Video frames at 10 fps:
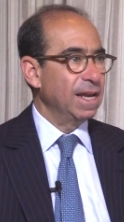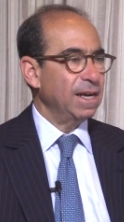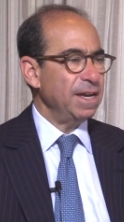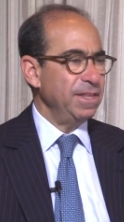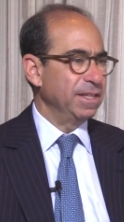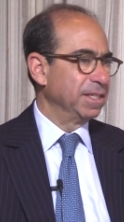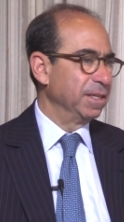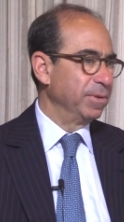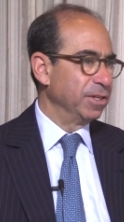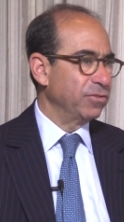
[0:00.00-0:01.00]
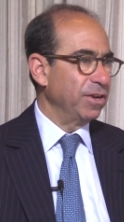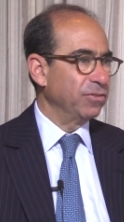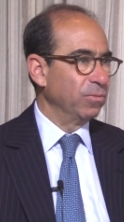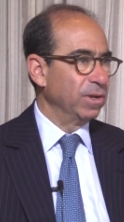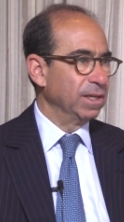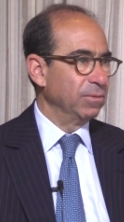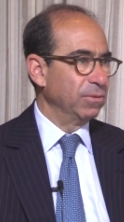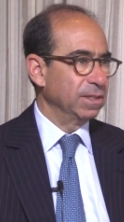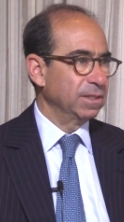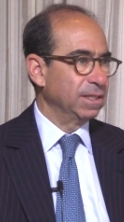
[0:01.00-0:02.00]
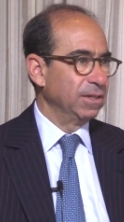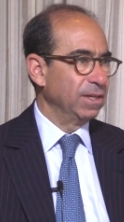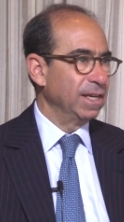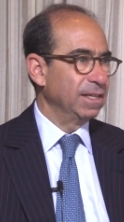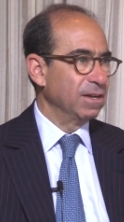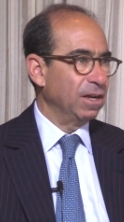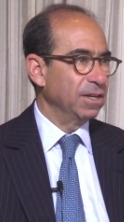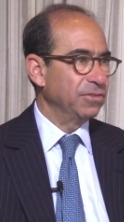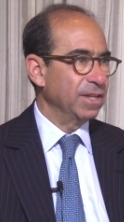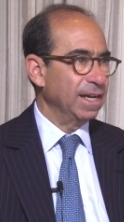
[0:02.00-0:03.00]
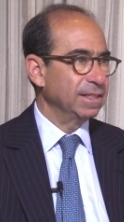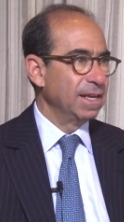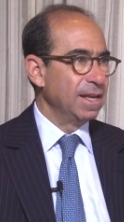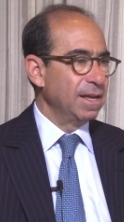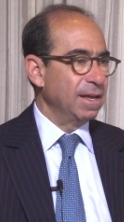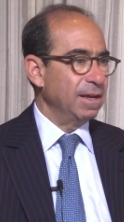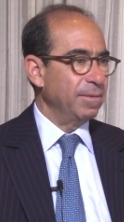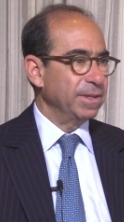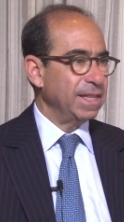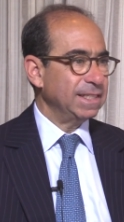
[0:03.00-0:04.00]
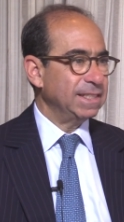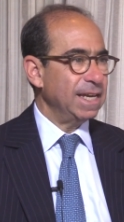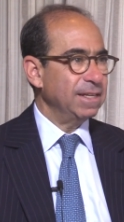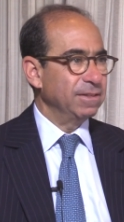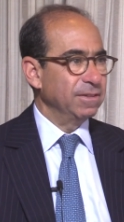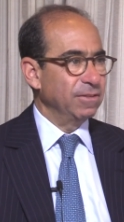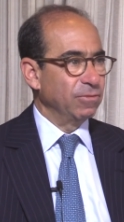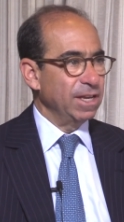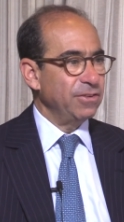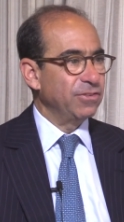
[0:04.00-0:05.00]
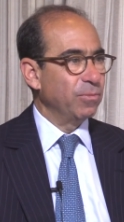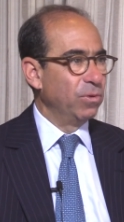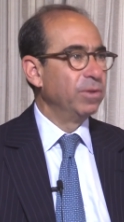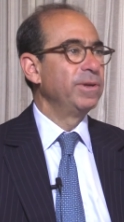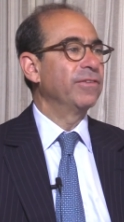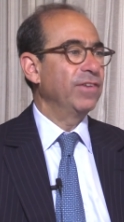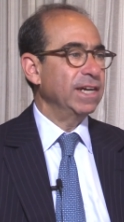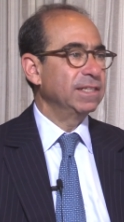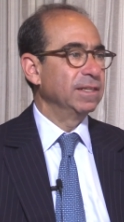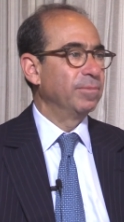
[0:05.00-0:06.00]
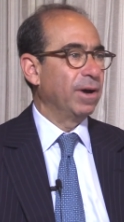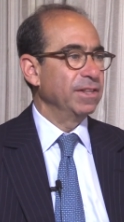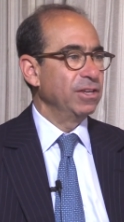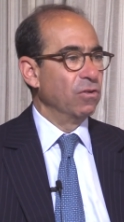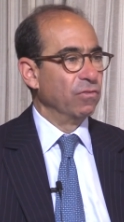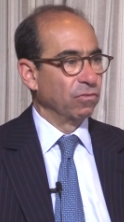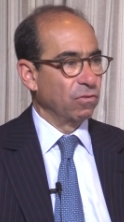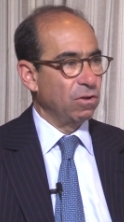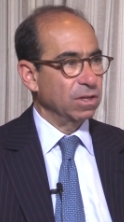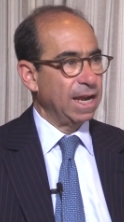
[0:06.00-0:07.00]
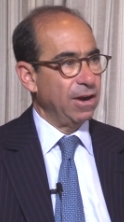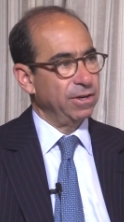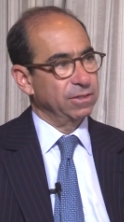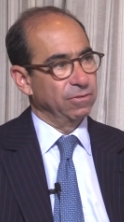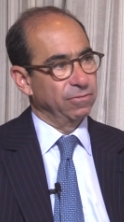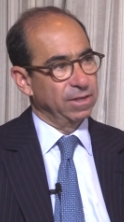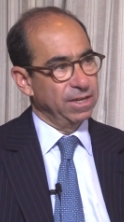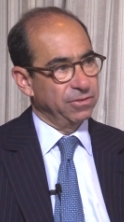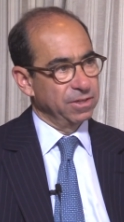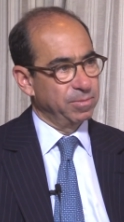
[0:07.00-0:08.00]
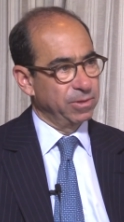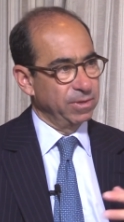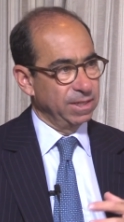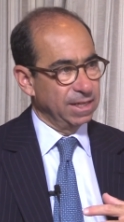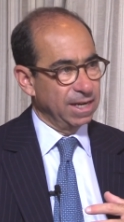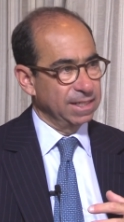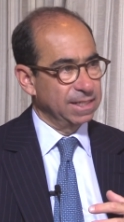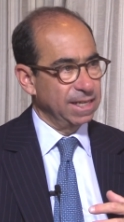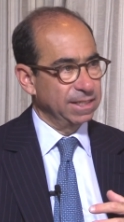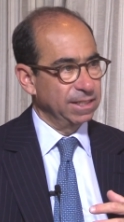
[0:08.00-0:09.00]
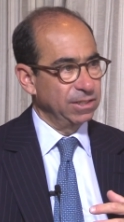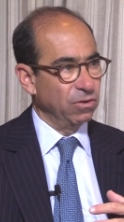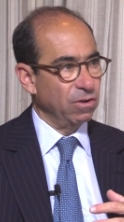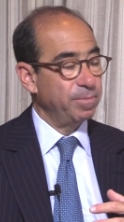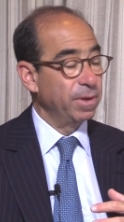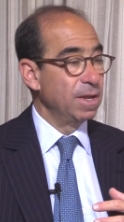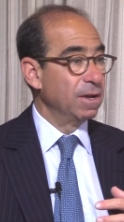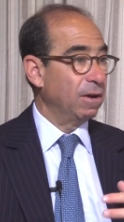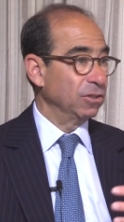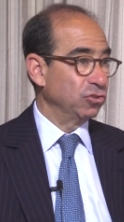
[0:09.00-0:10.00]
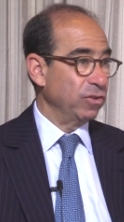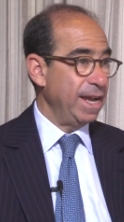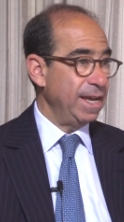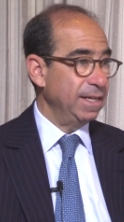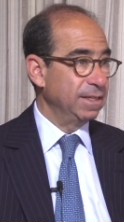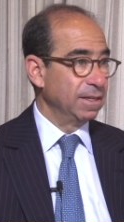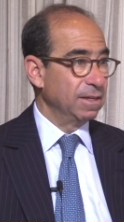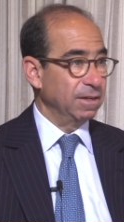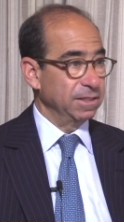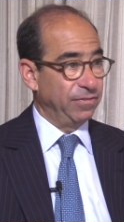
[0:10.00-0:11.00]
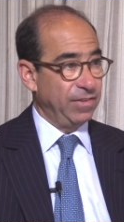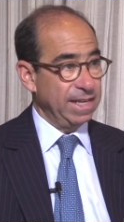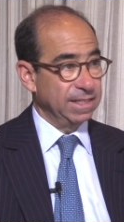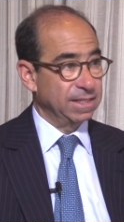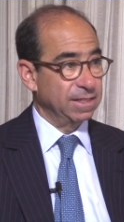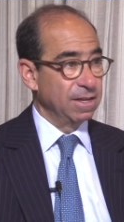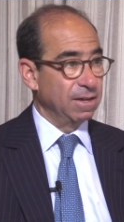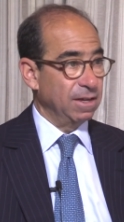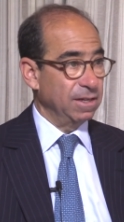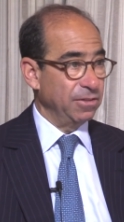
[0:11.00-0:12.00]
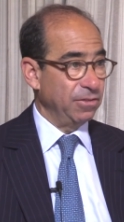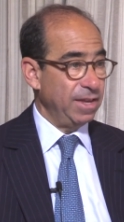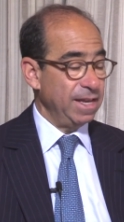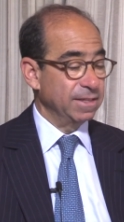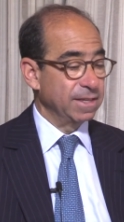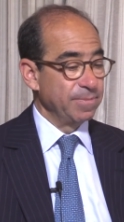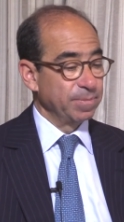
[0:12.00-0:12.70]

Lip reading: And I think this administration will clearly acknowledge that. But that said, the relationship will be affected by the overall character of relations between the United States and Europe, on trade, on defense, on other things.